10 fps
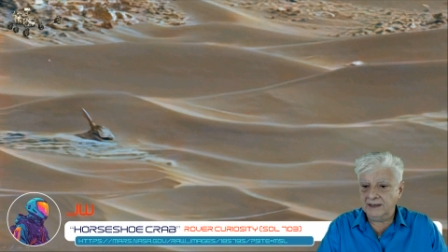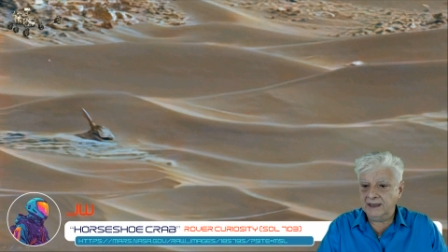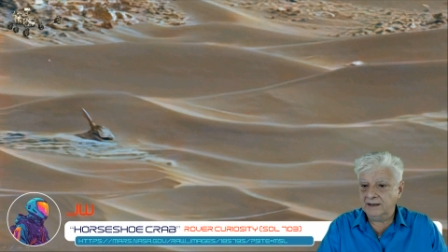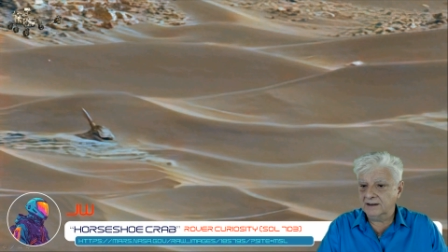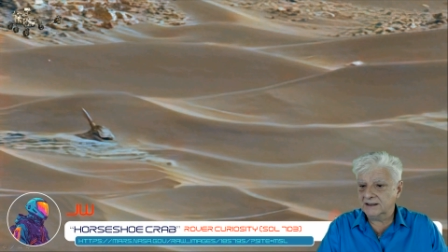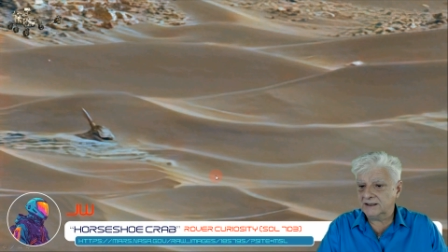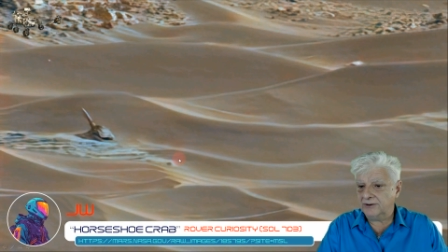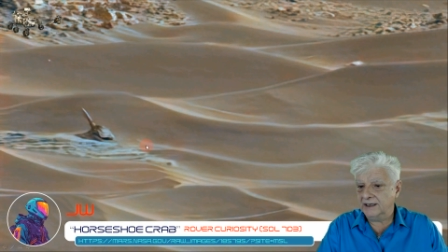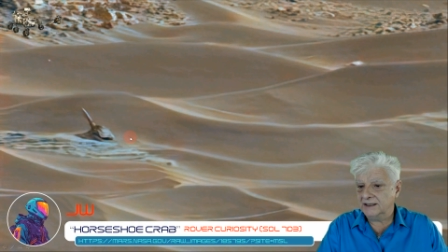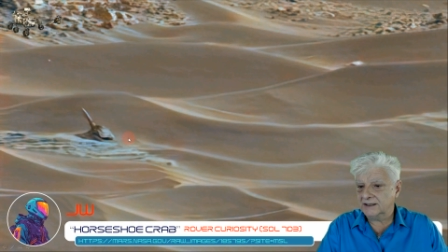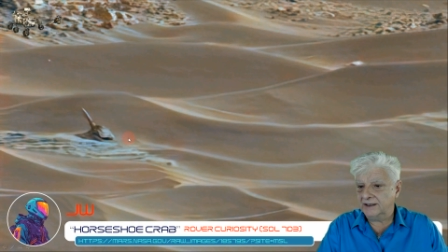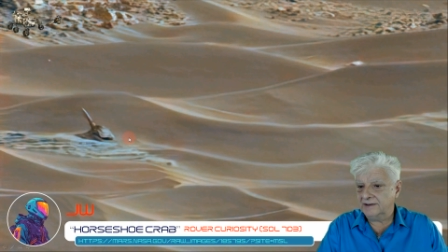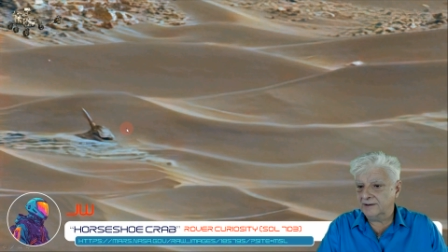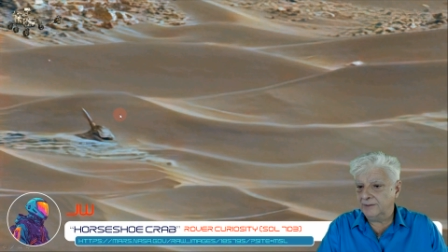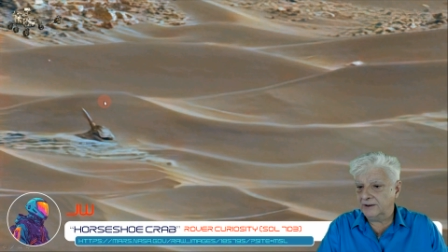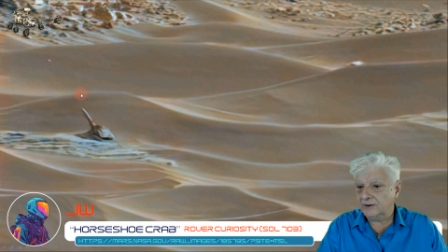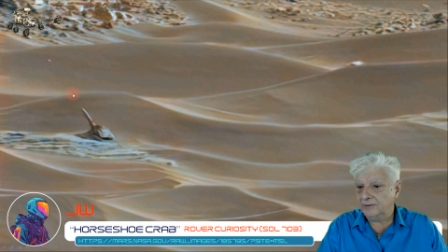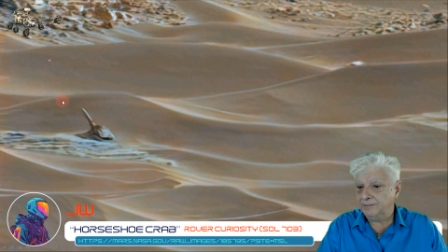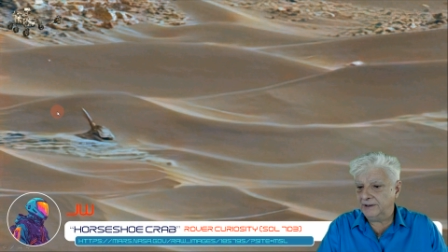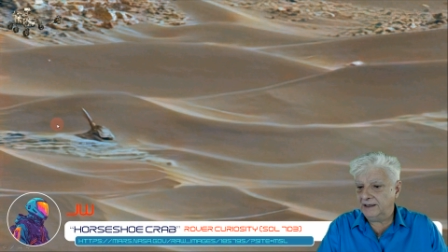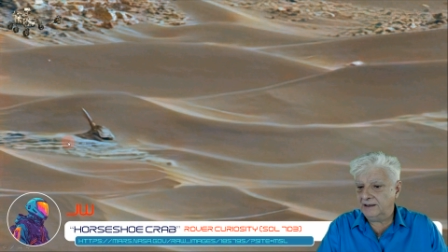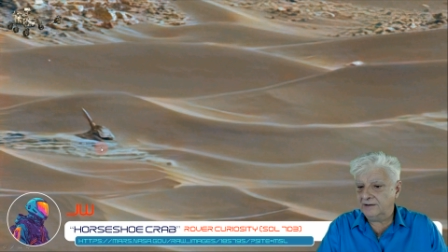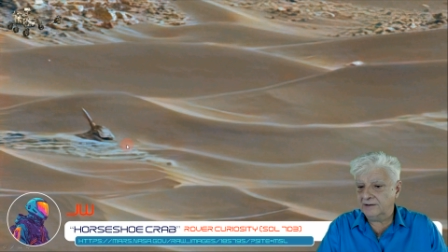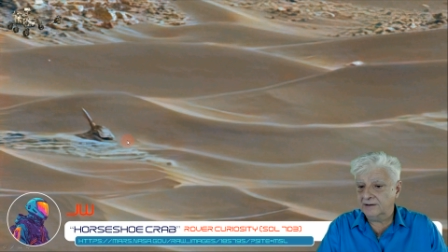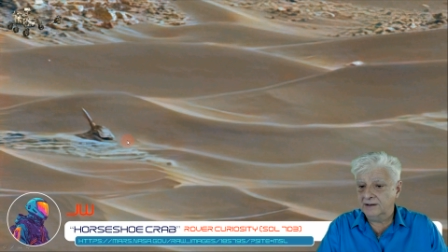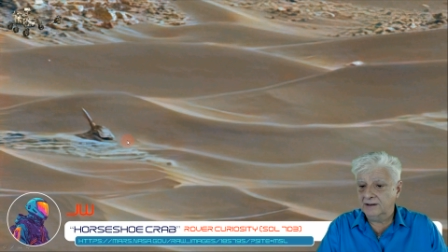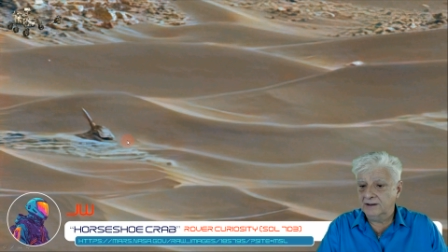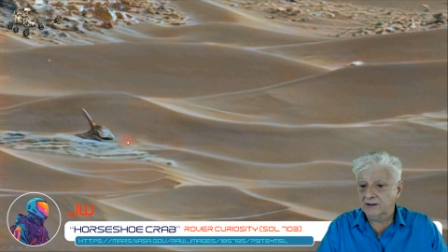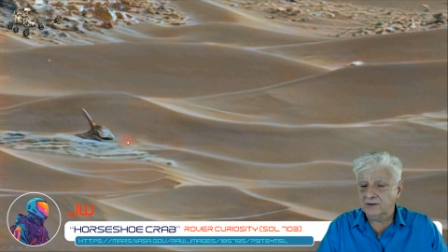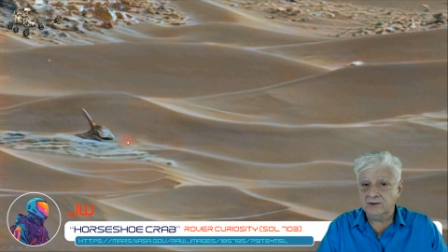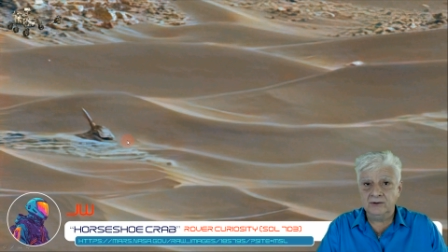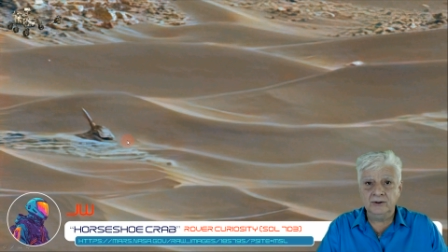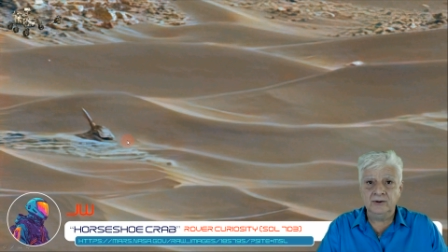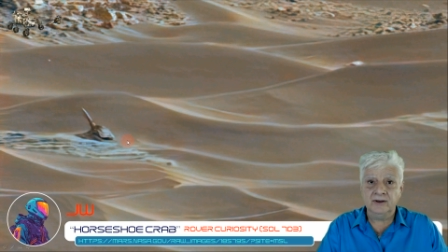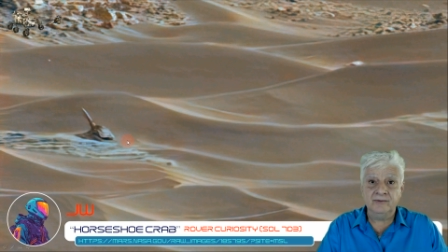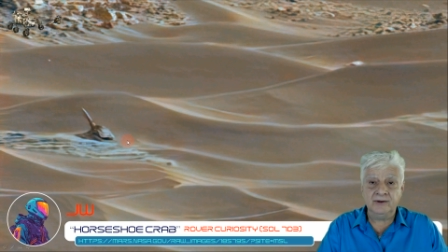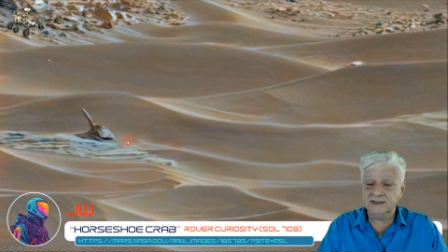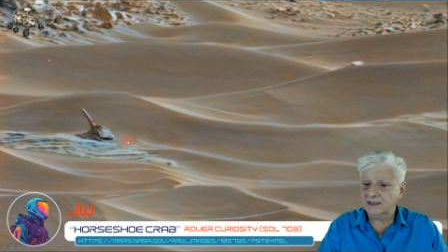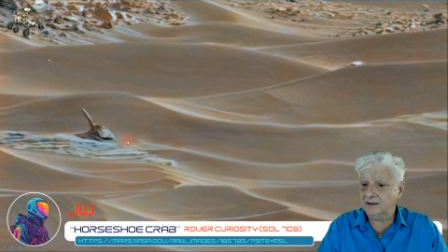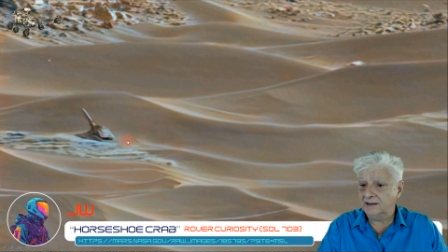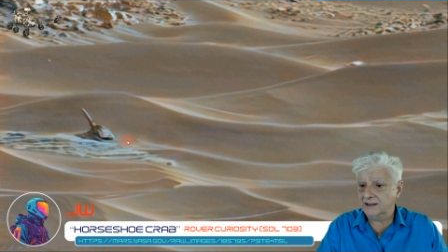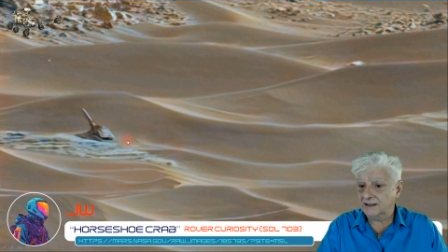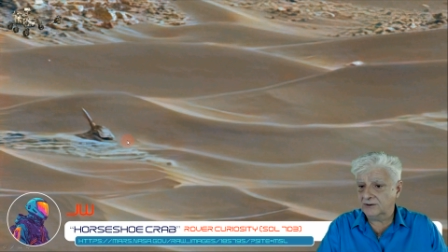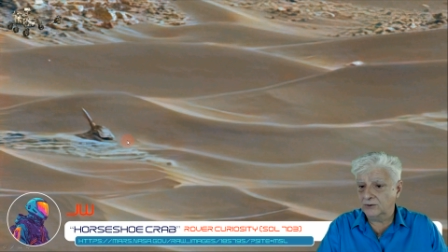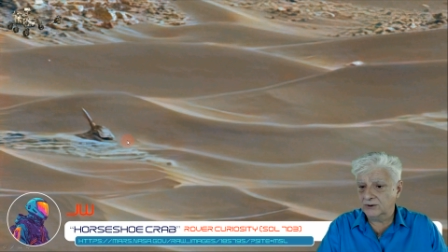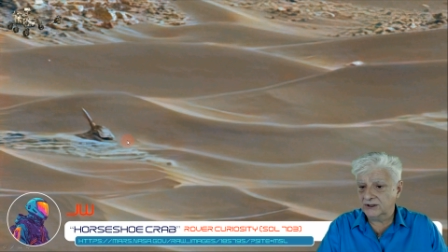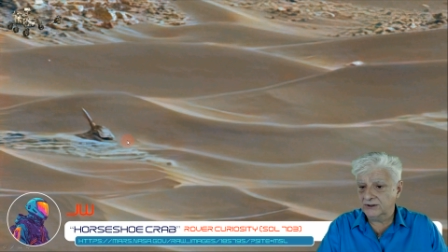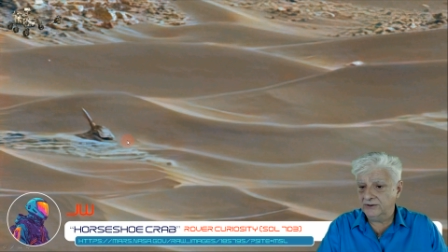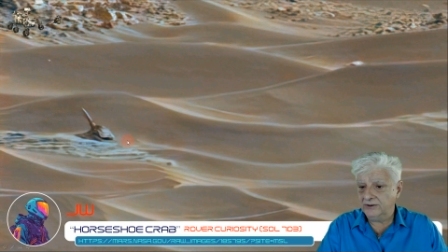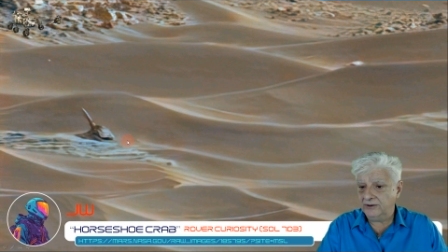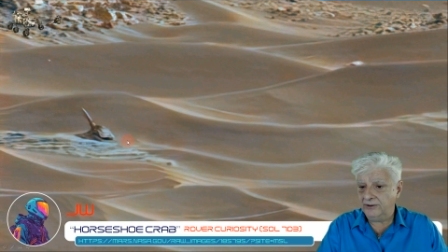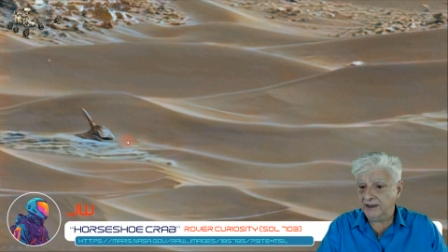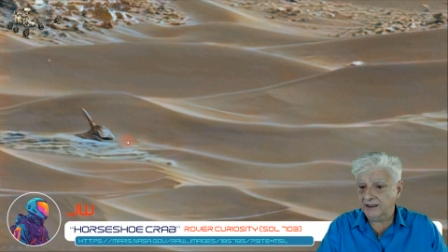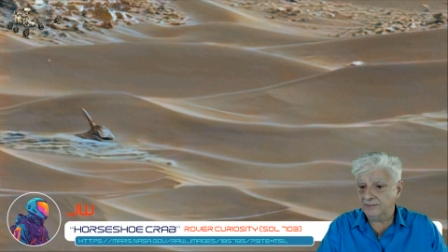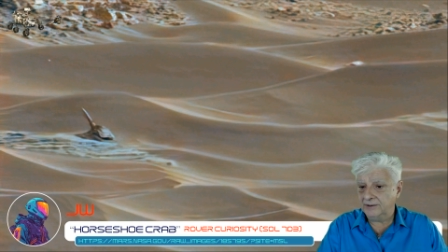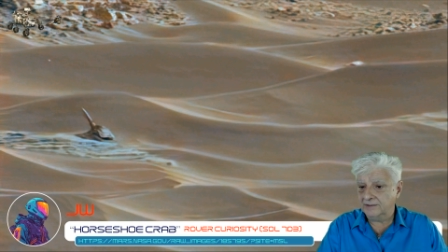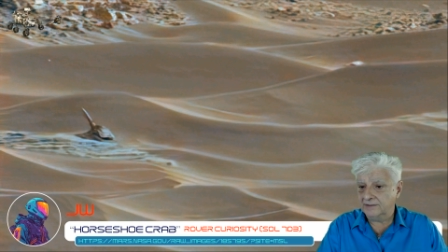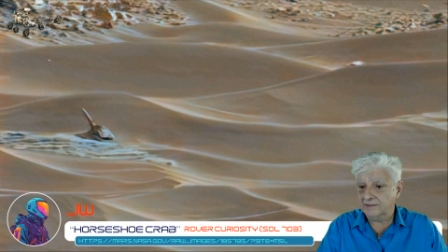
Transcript: And then this strange item I compared to a fossilized horseshoe crab.